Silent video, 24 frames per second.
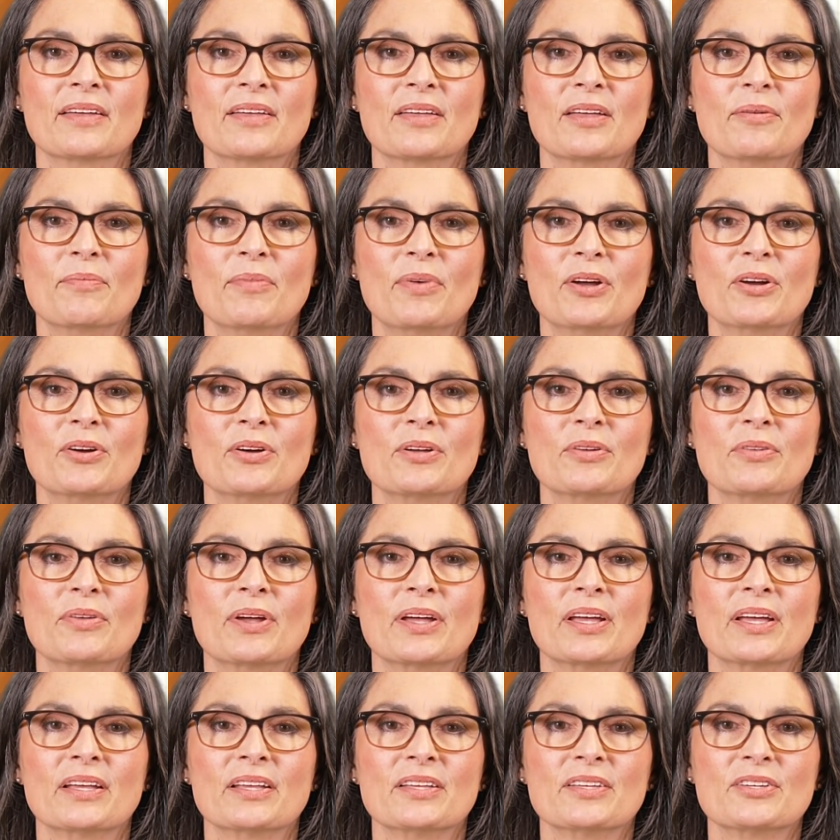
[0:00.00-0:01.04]
Comparing
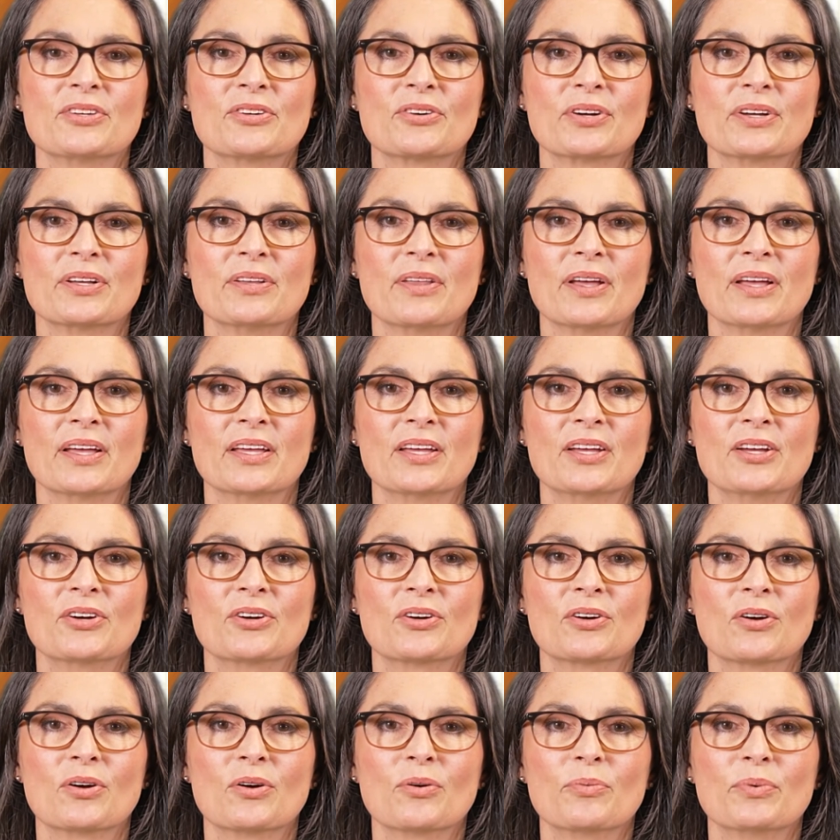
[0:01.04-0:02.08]
plans during
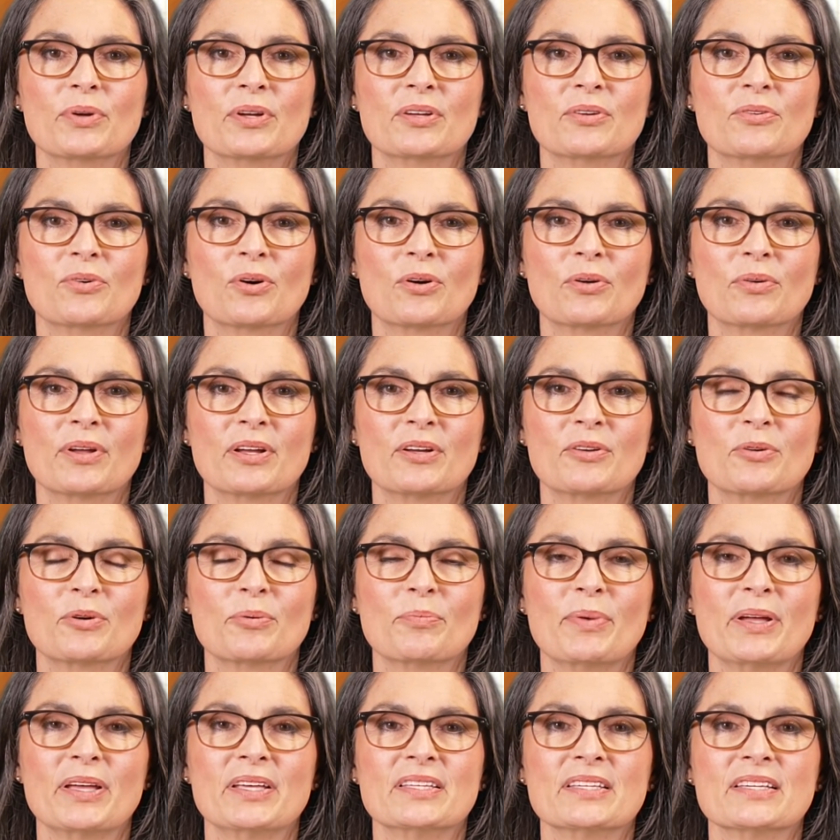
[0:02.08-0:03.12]
Medicare open enrollment
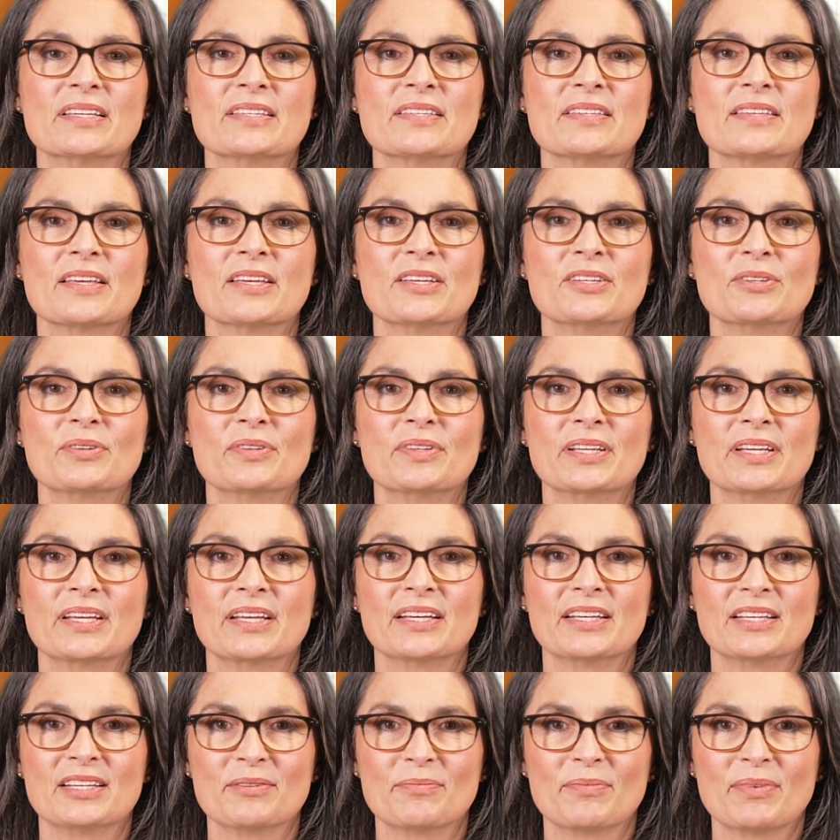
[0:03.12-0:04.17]
remains essential to
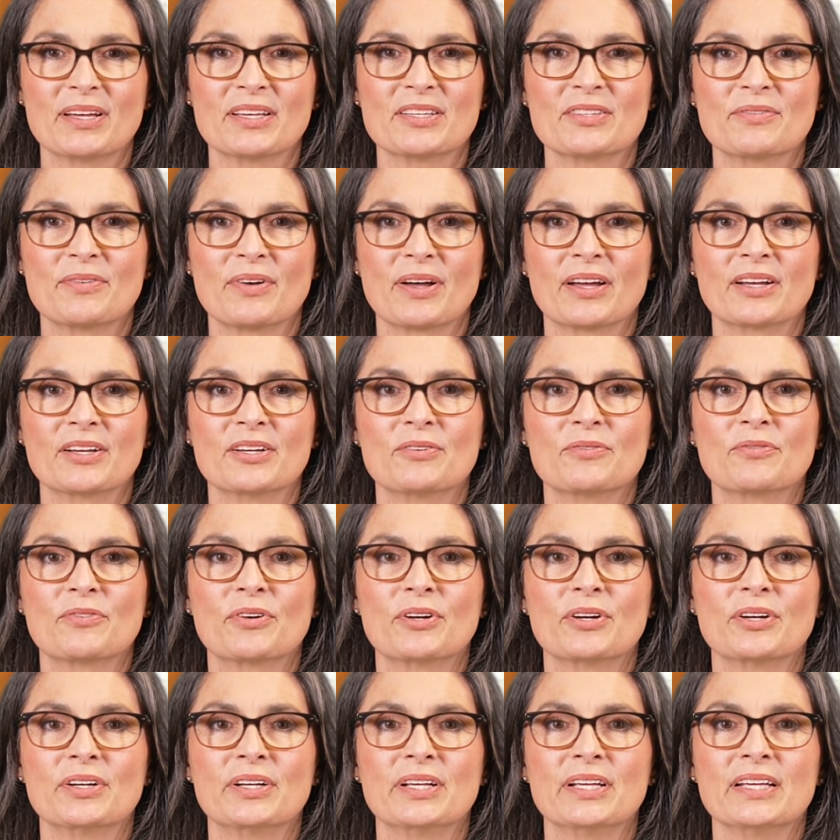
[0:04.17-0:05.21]
getting the best value for
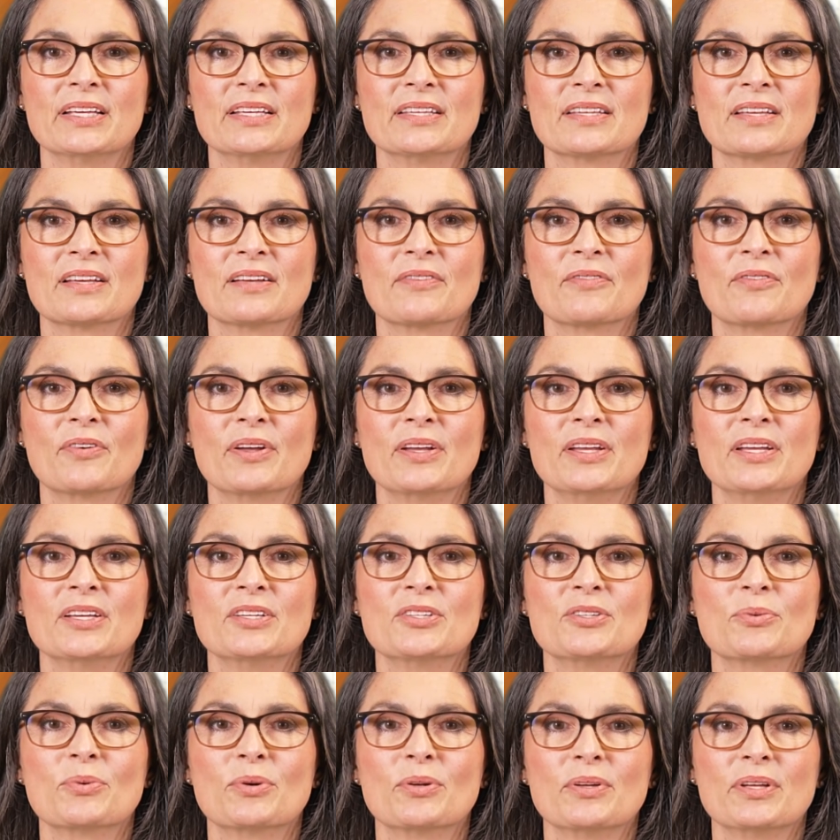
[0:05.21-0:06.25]
your needs.
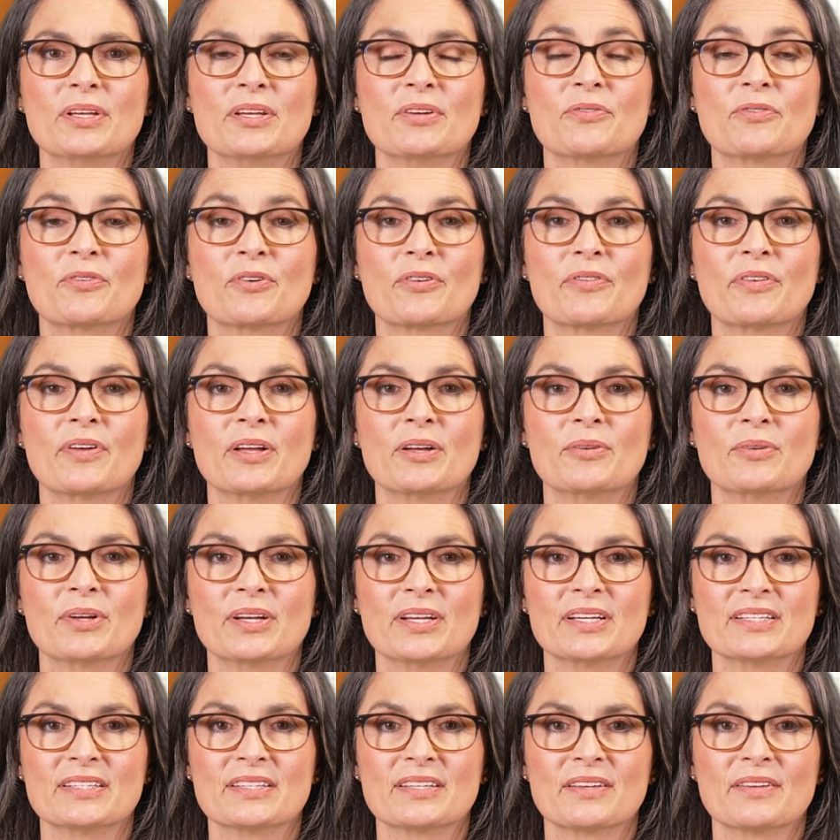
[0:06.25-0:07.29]
Financial relief for
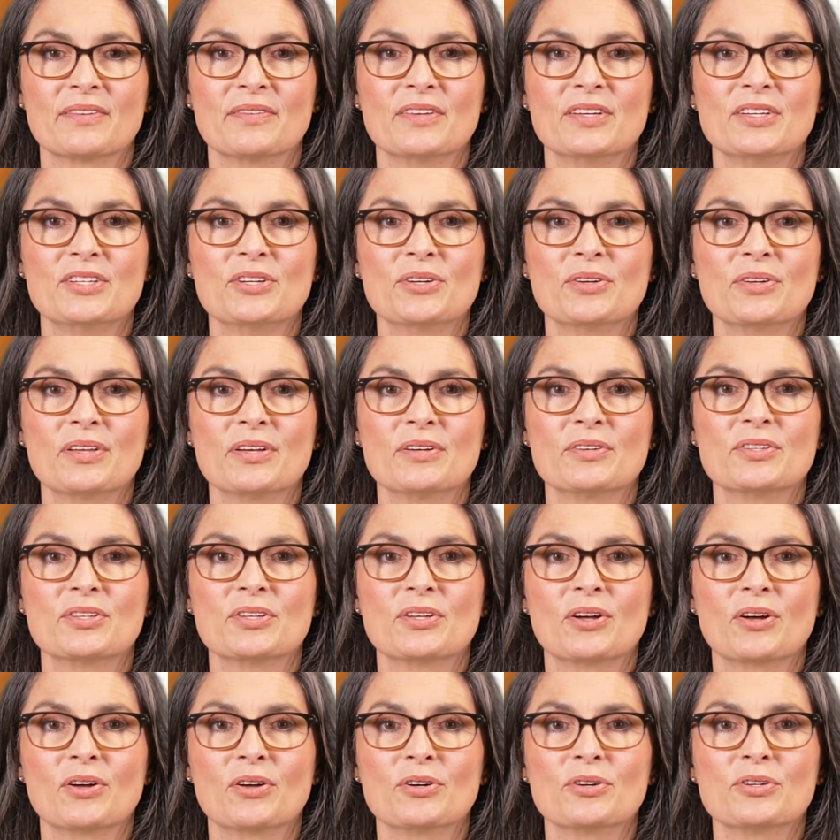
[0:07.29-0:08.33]
families. The
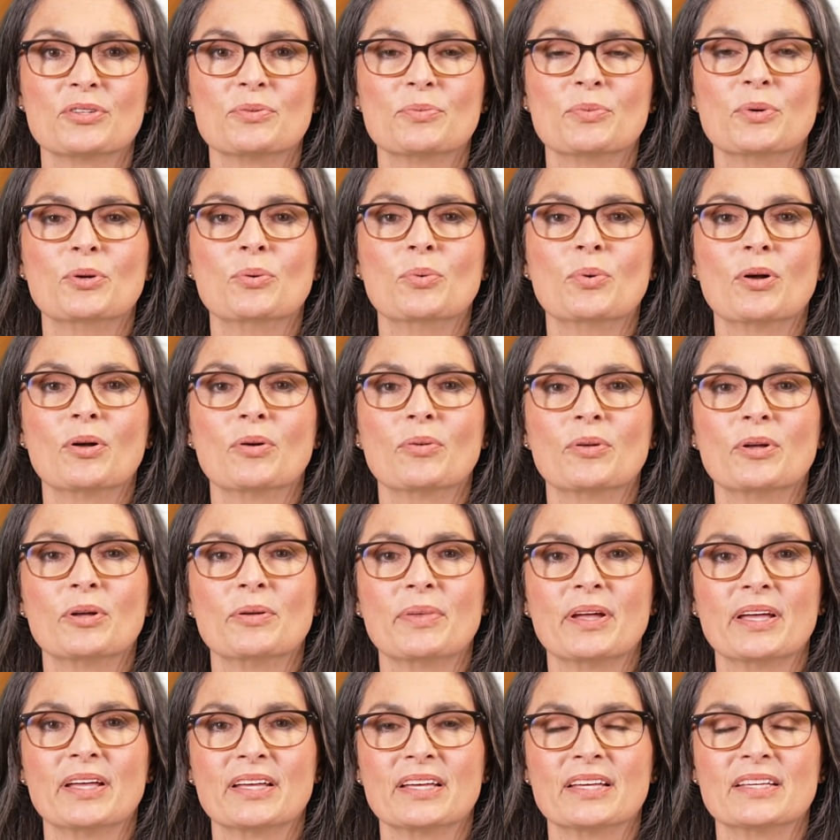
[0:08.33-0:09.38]
$2,000 MOOP
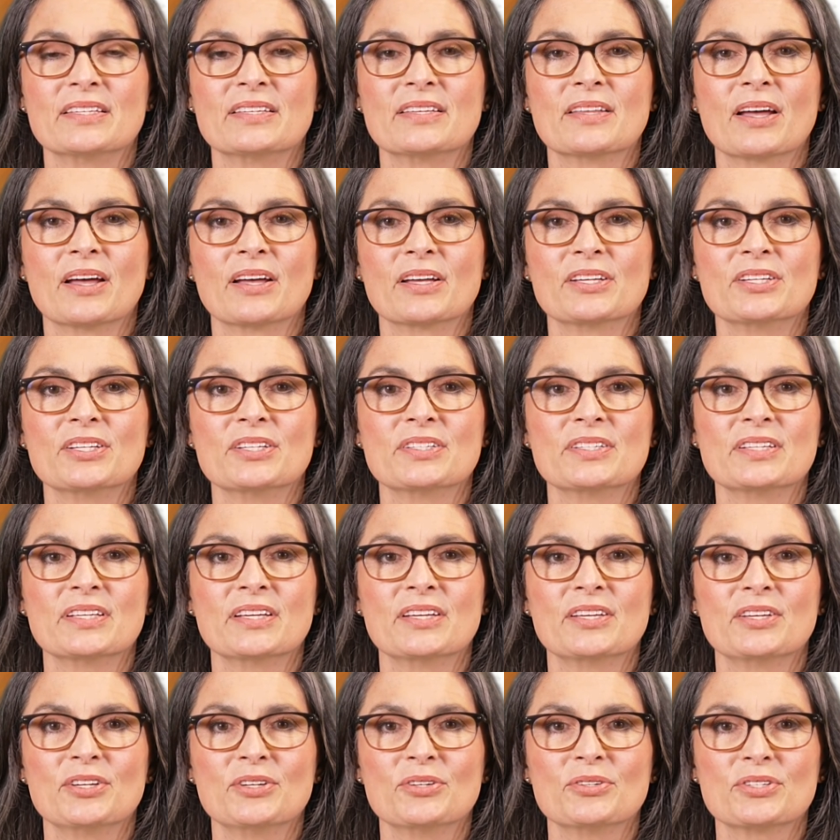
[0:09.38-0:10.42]
limit is not just a
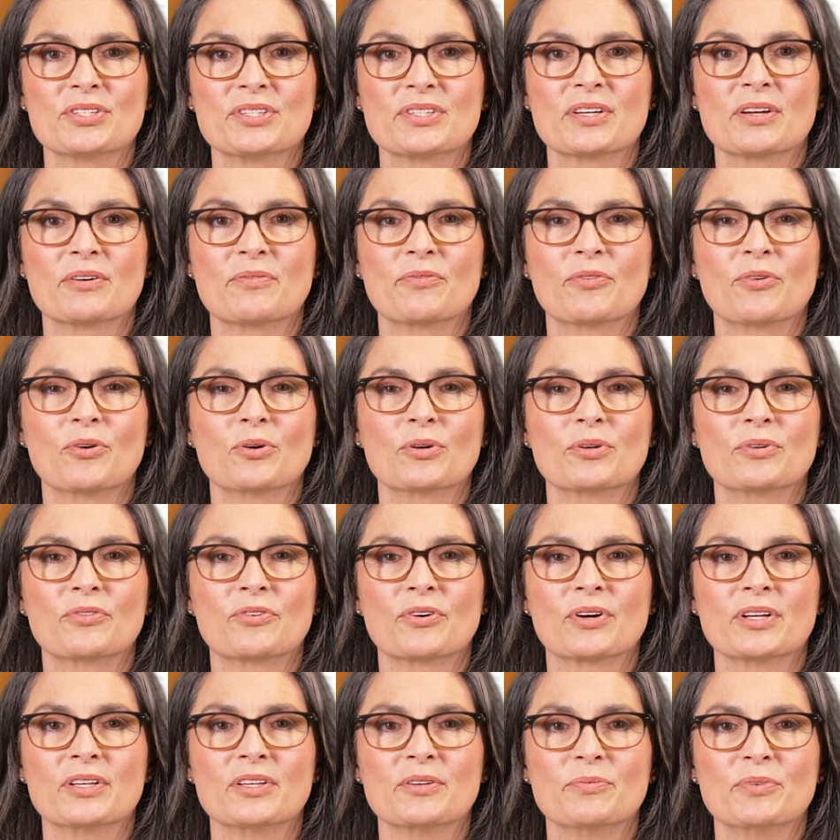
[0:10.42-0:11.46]
huge step forward
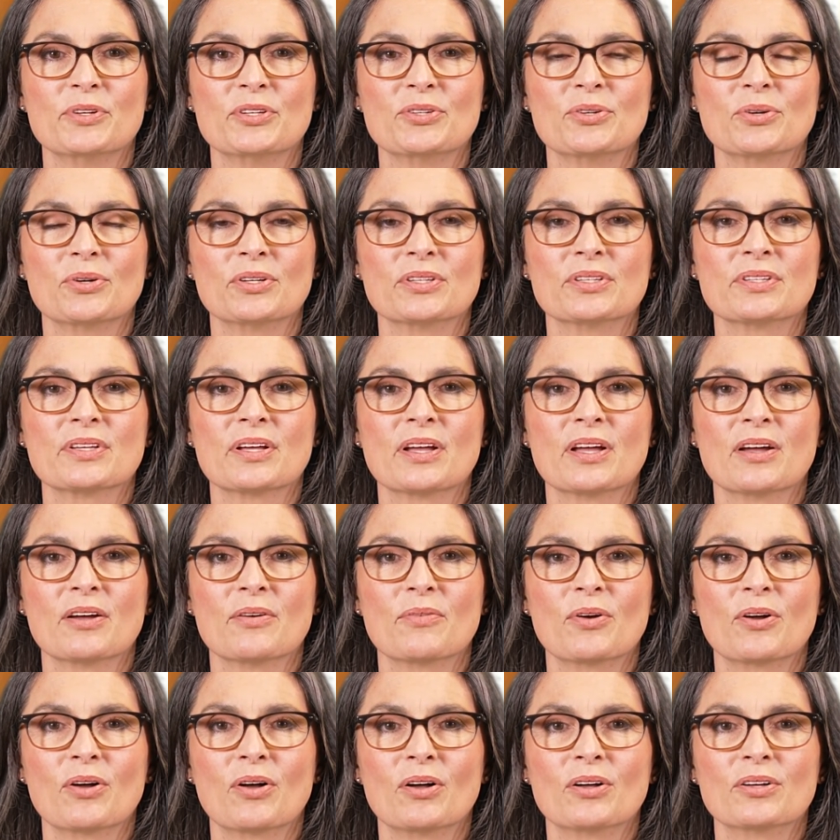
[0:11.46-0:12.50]
for individuals,
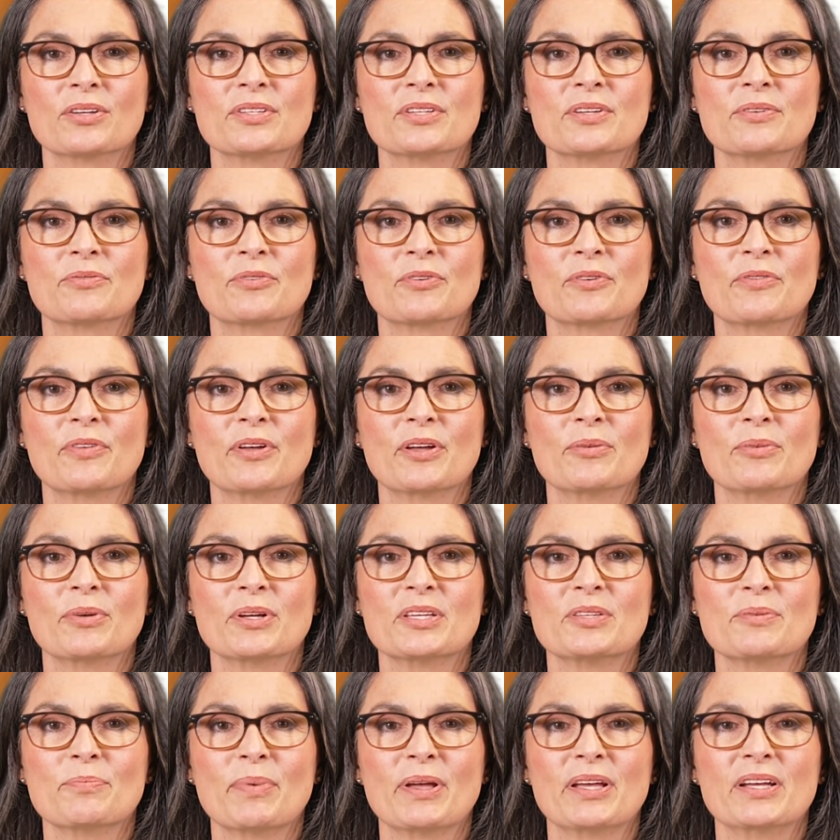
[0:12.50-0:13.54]
but also for
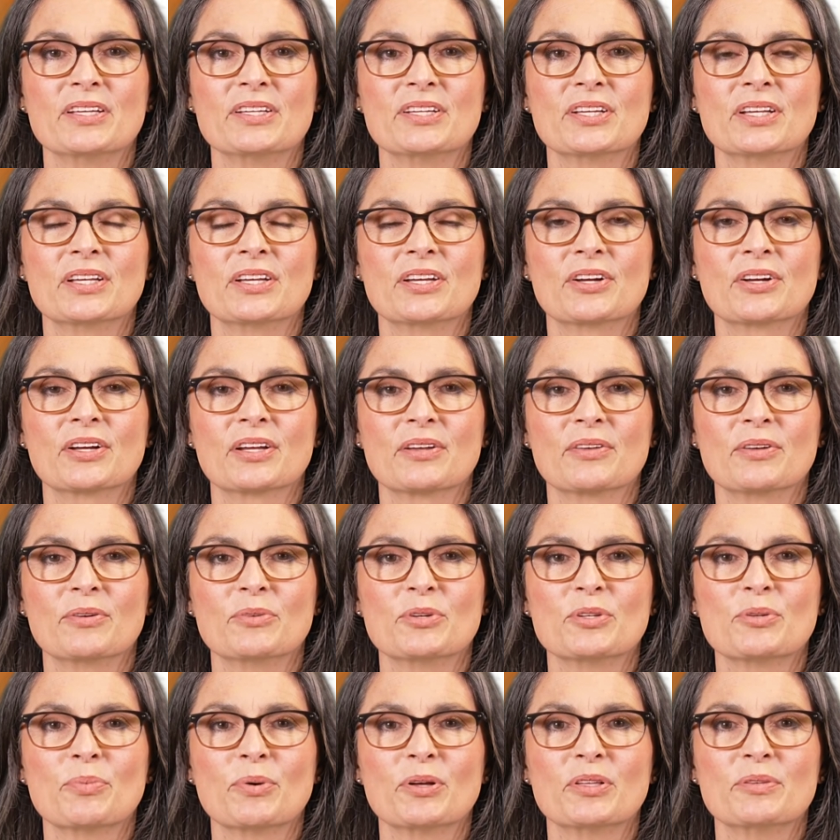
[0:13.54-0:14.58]
families managing caregiving
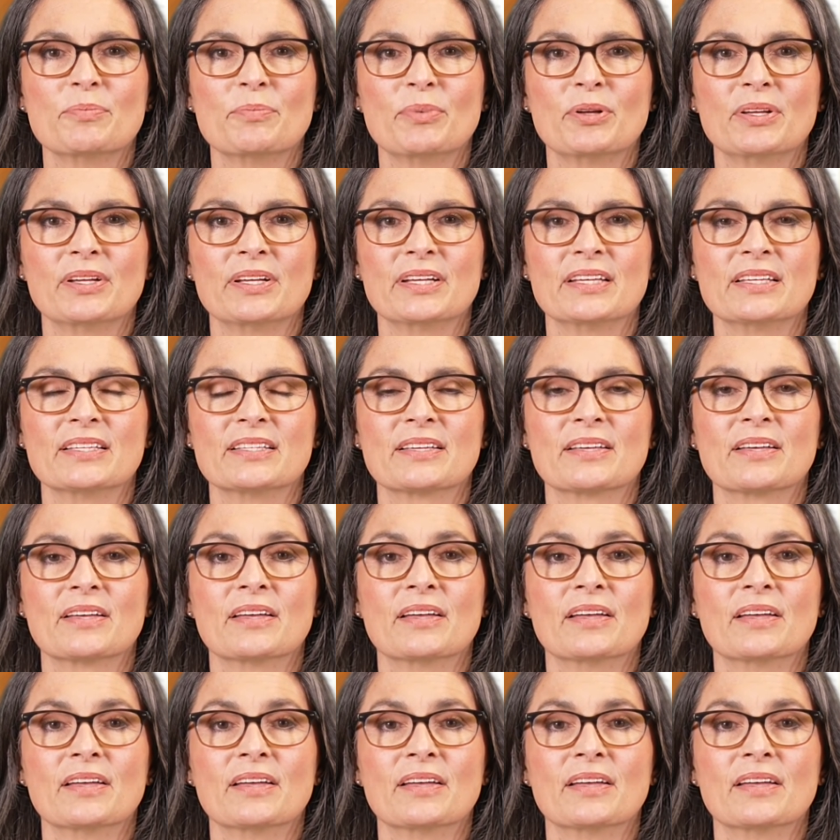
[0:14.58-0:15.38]
responsibilities.